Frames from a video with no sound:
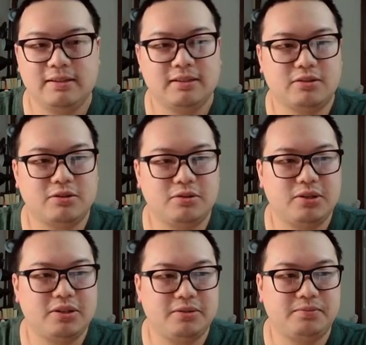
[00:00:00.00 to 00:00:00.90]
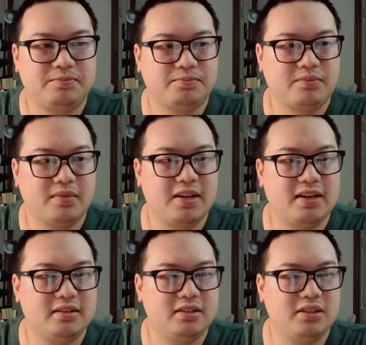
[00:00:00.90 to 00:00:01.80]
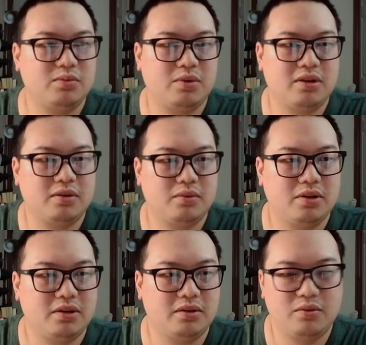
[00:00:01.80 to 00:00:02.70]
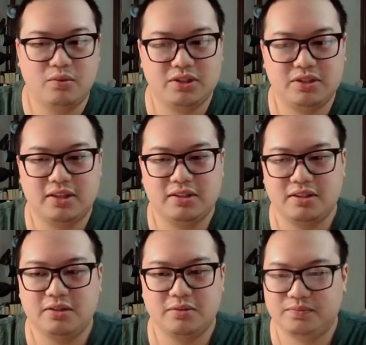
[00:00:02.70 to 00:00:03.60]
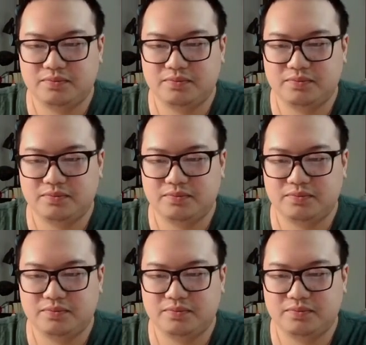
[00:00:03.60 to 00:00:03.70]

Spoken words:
So yeah, this is what should I sell